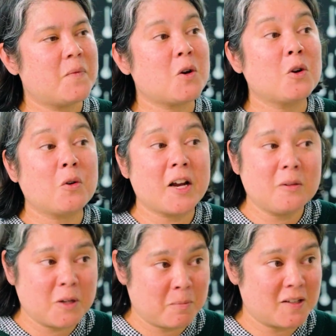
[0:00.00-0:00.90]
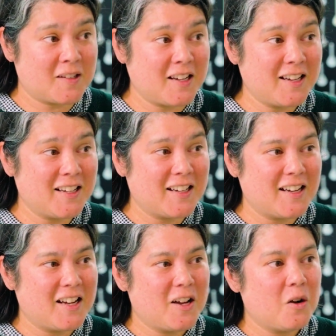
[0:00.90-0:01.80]
They're incredibly busy.
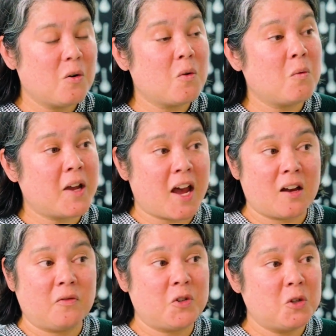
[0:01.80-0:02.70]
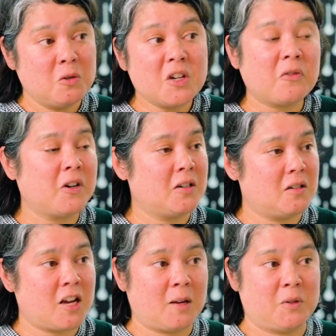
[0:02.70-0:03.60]
Yeah. We have two different
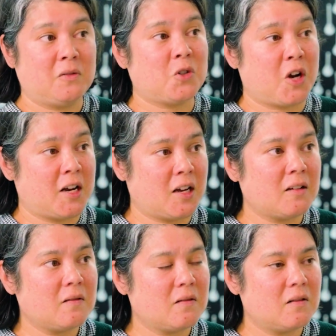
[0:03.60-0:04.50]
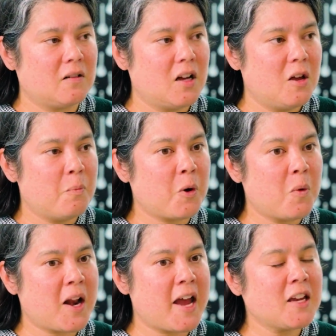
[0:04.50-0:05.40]
types of training. But
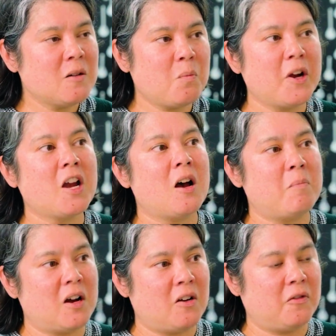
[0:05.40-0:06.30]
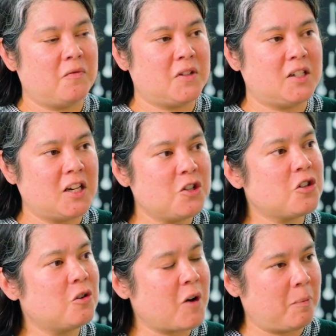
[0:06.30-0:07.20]
when I can bring up a f-
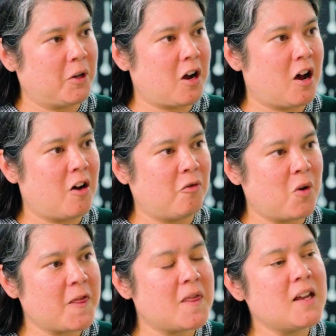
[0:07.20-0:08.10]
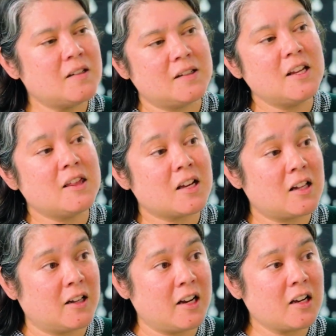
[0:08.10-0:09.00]
digital replica of what they see in the
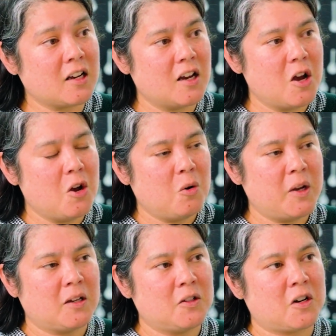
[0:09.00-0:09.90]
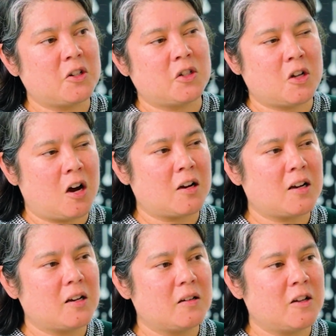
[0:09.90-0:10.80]
clinic, we can start to talk
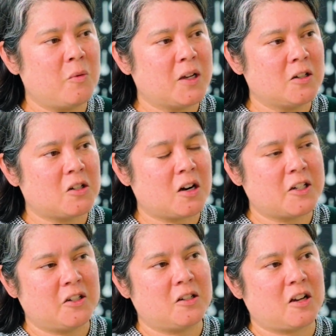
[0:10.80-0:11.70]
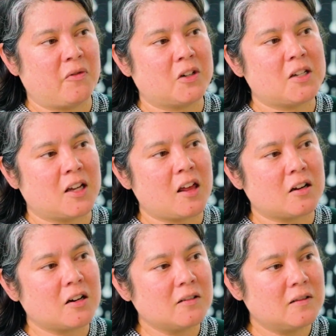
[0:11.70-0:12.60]
and we can start to discover
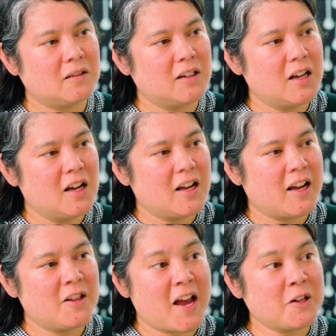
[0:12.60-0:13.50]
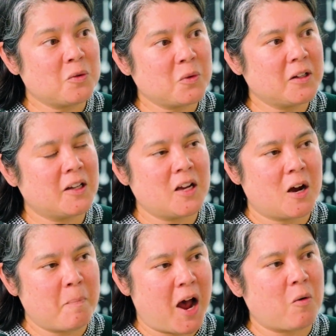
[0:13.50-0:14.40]
together. And that's really
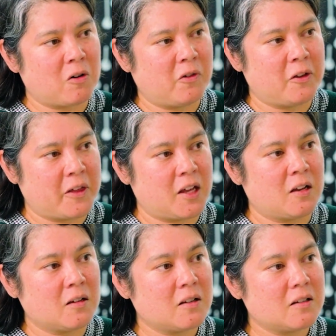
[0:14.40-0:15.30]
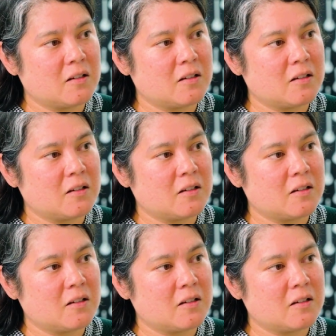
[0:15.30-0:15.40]
a powerful thing